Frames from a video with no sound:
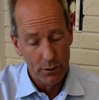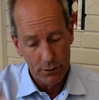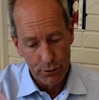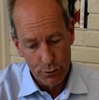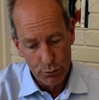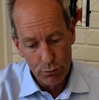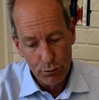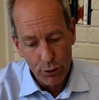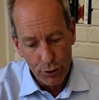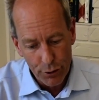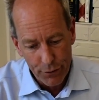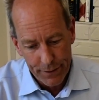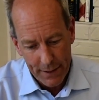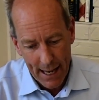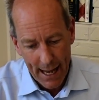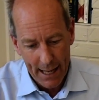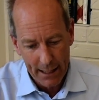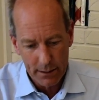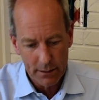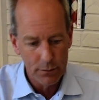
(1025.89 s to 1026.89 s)
You learn
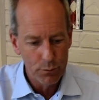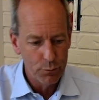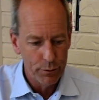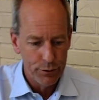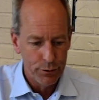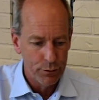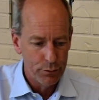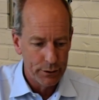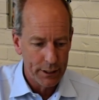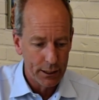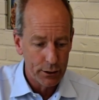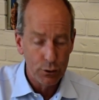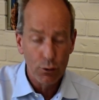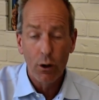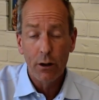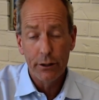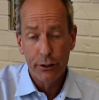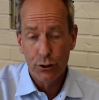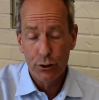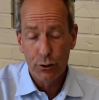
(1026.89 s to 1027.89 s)
that when you get
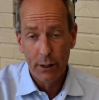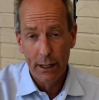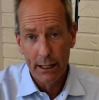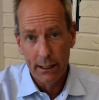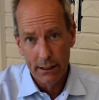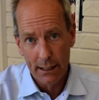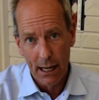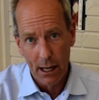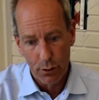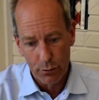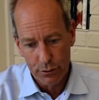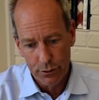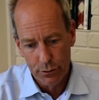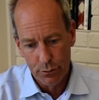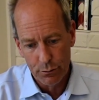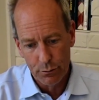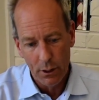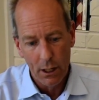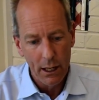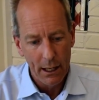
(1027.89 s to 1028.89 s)
toilet trained, how
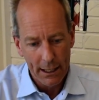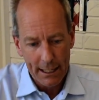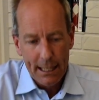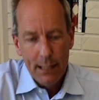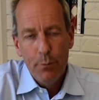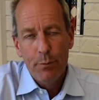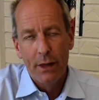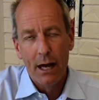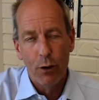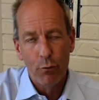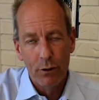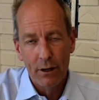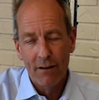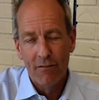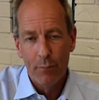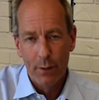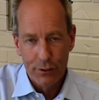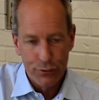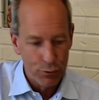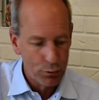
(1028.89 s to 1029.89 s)
to keep that ring of
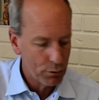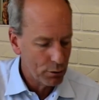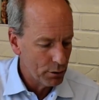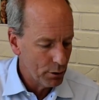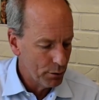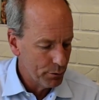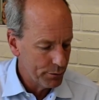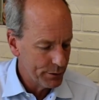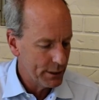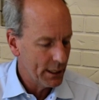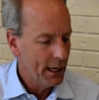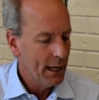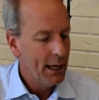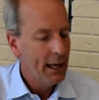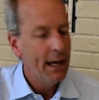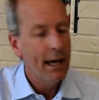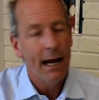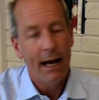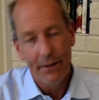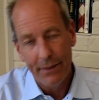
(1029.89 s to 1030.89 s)
muscle closed.
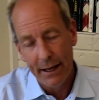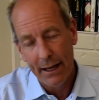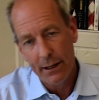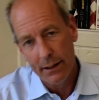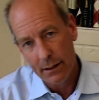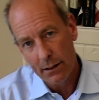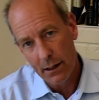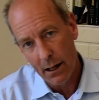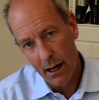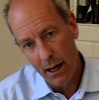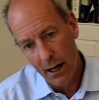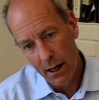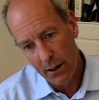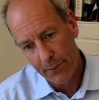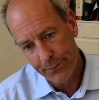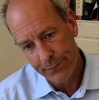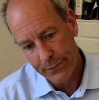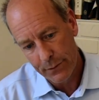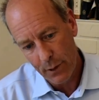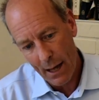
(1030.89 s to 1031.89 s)
And then
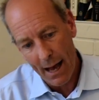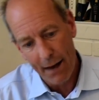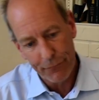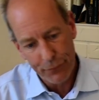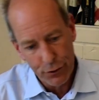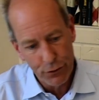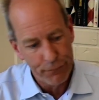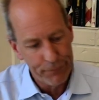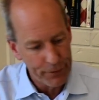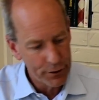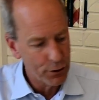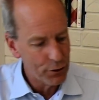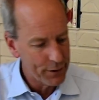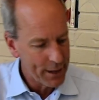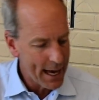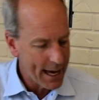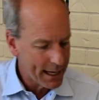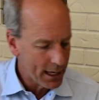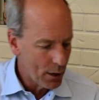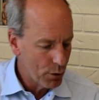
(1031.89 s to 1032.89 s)
after you figure
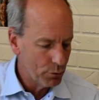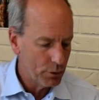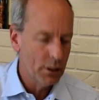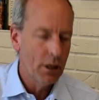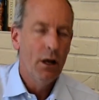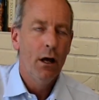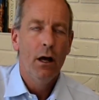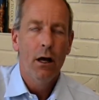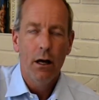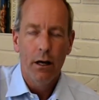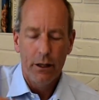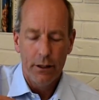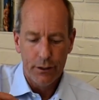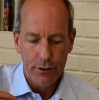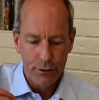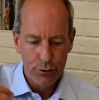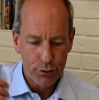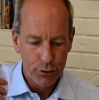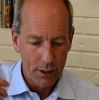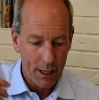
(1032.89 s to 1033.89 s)
that out,
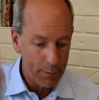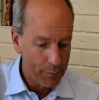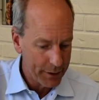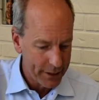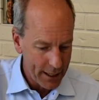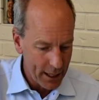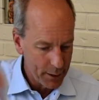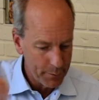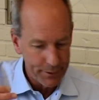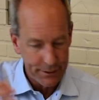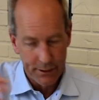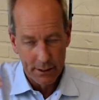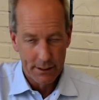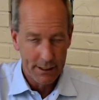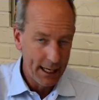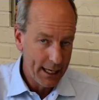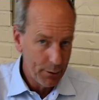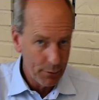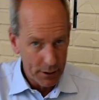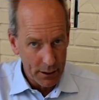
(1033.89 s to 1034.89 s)
your hypothalamus says,
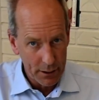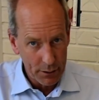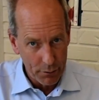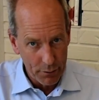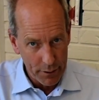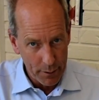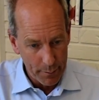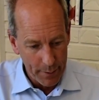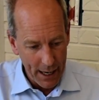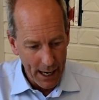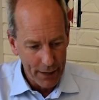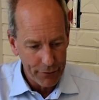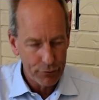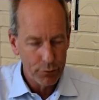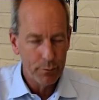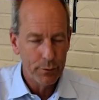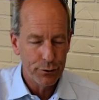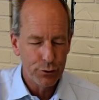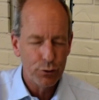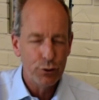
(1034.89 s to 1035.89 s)
hey, we got to go to the
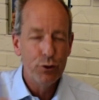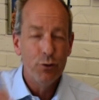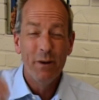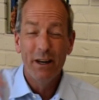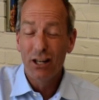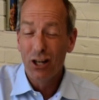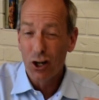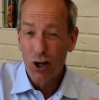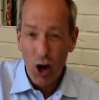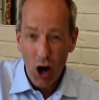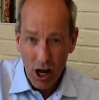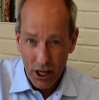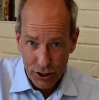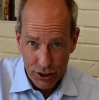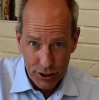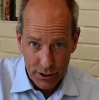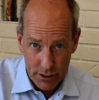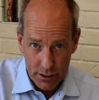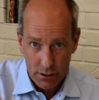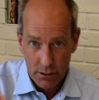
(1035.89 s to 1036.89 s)
bathroom. And so you make a
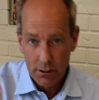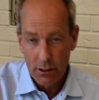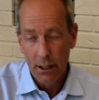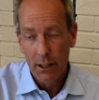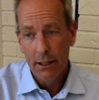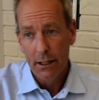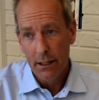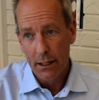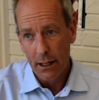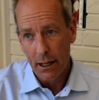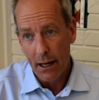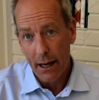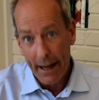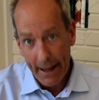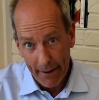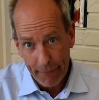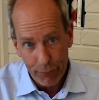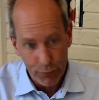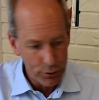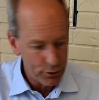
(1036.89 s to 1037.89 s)
conscious
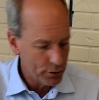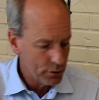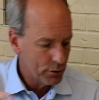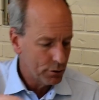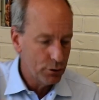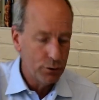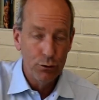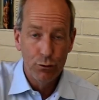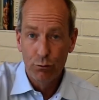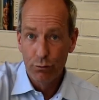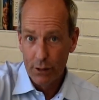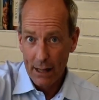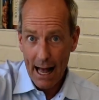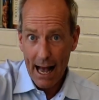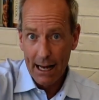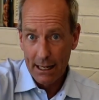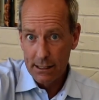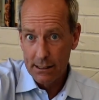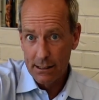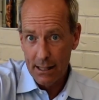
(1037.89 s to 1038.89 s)
effort to
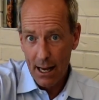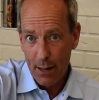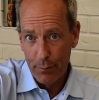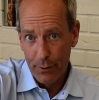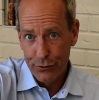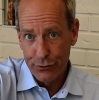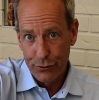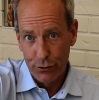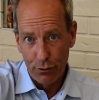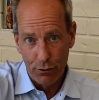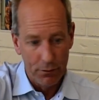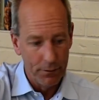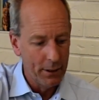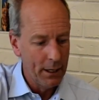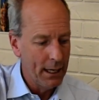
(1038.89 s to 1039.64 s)
relax that muscle.